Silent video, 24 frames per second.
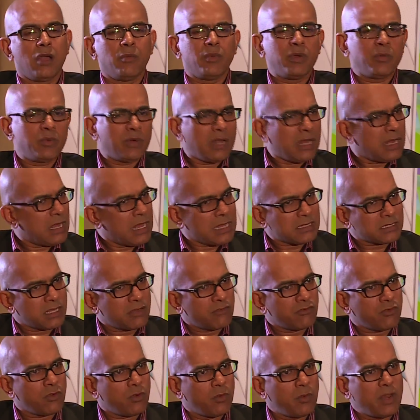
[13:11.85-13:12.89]
People are
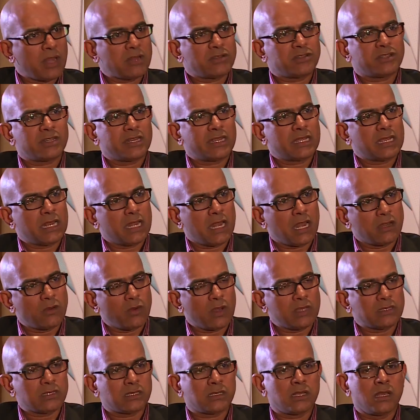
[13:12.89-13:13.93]
asking for mentoring and
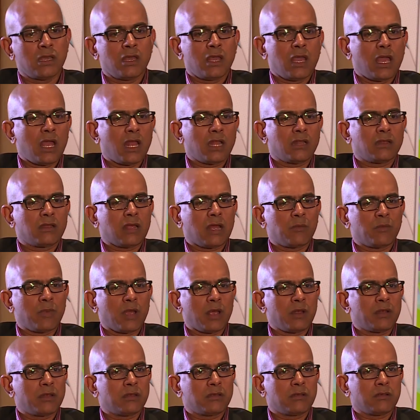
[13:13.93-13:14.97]
advisors, and
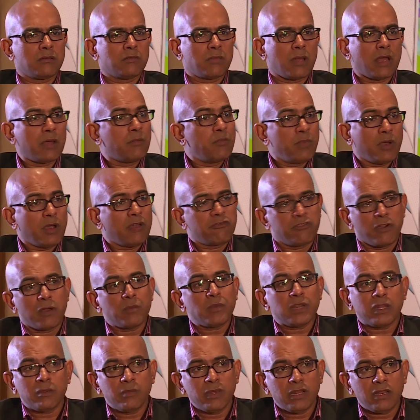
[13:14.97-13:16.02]
I
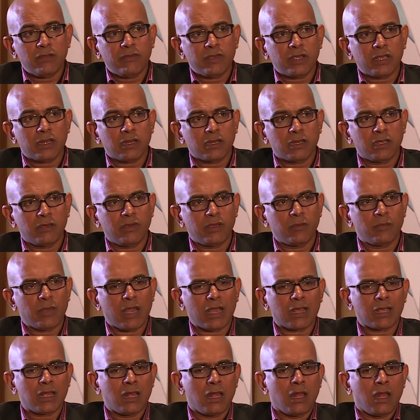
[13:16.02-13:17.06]
firmly believing in giving
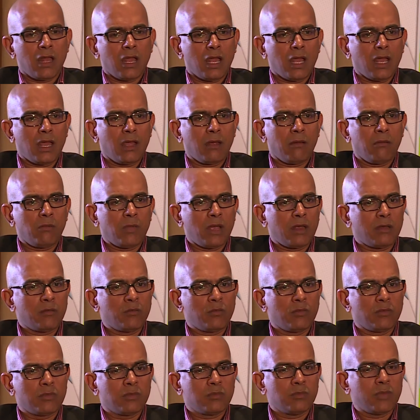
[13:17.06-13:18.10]
back,
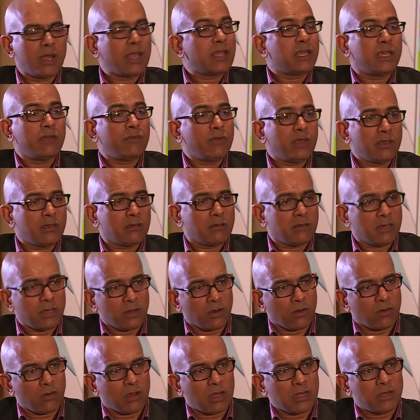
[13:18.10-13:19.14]
and by giving
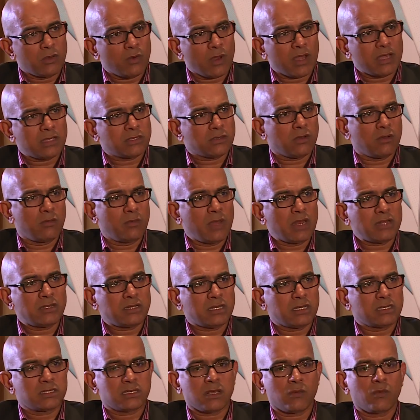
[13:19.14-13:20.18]
advice or
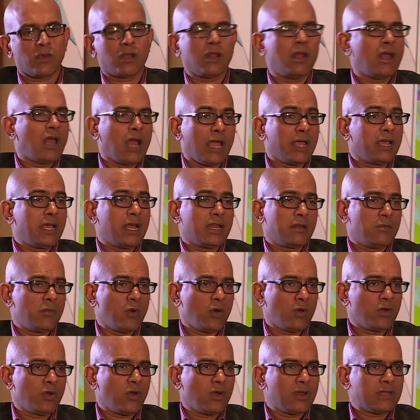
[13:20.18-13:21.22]
mentoring someone, I get
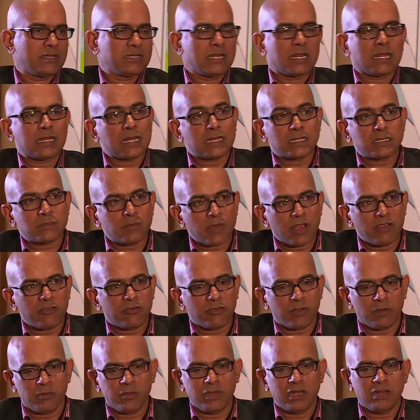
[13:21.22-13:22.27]
more knowledge, and that's my
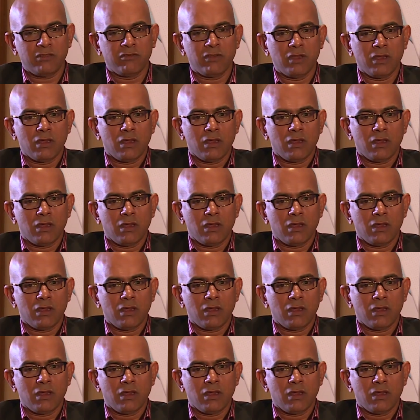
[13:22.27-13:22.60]
firm belief.